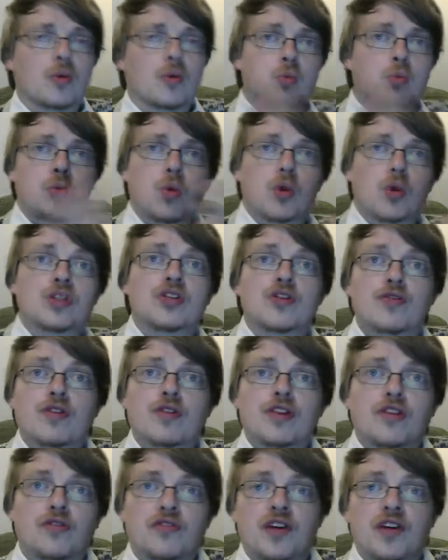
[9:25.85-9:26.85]
What are your
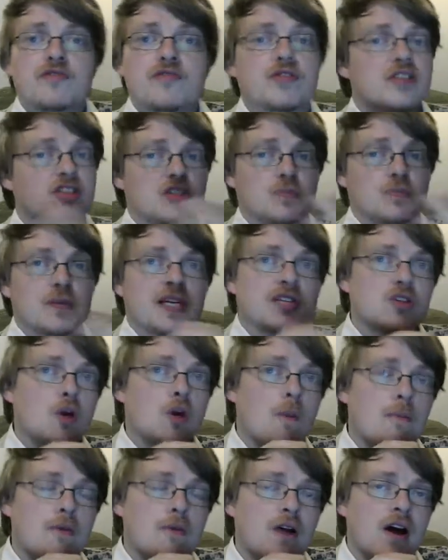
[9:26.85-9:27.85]
other favourite space
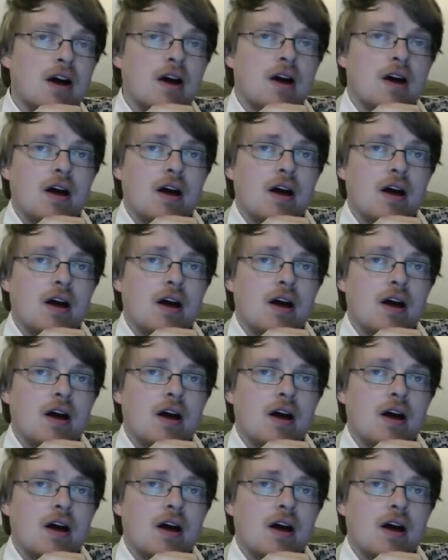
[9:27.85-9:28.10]
opera?